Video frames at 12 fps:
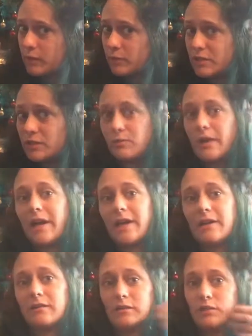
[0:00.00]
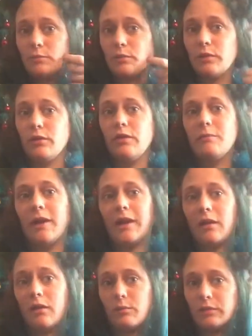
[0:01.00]
which is why I super loaded my
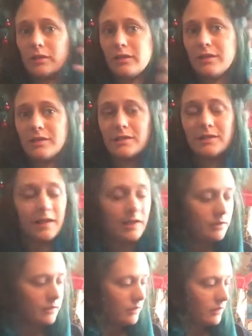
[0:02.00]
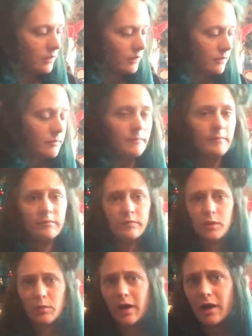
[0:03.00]
hair up with the It's a ten.
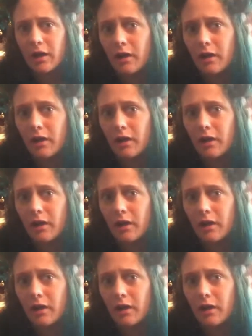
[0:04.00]
Wow.